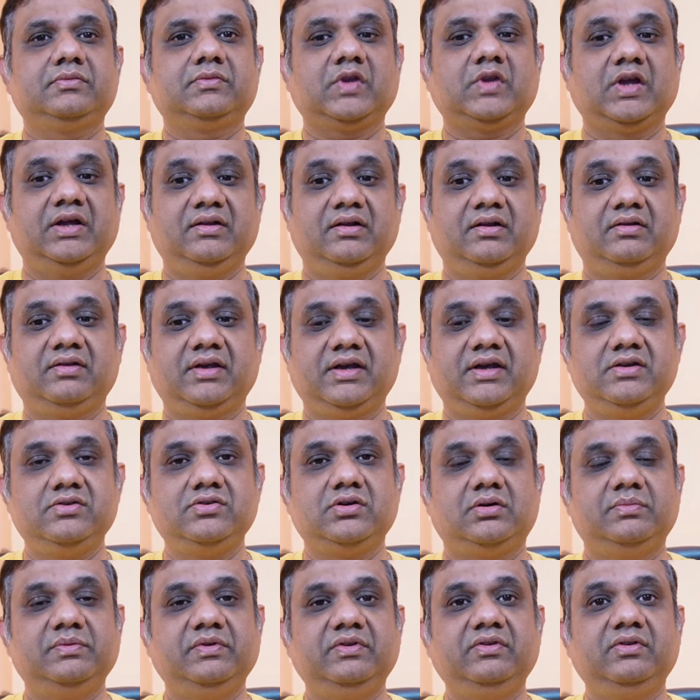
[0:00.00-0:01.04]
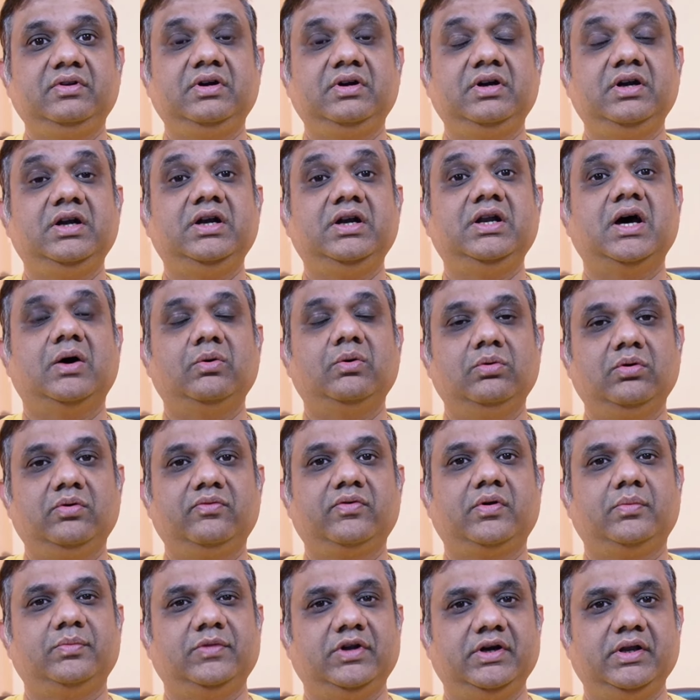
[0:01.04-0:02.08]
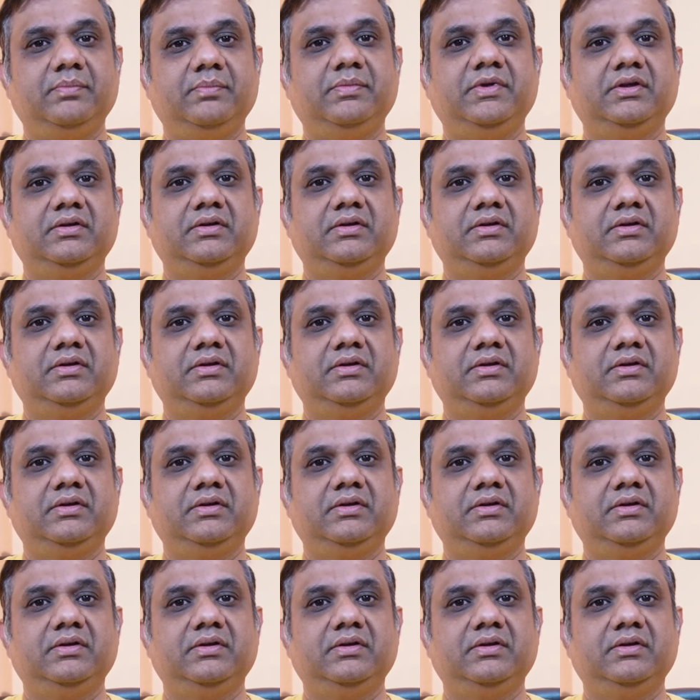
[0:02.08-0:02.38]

and the second job is download from the DP.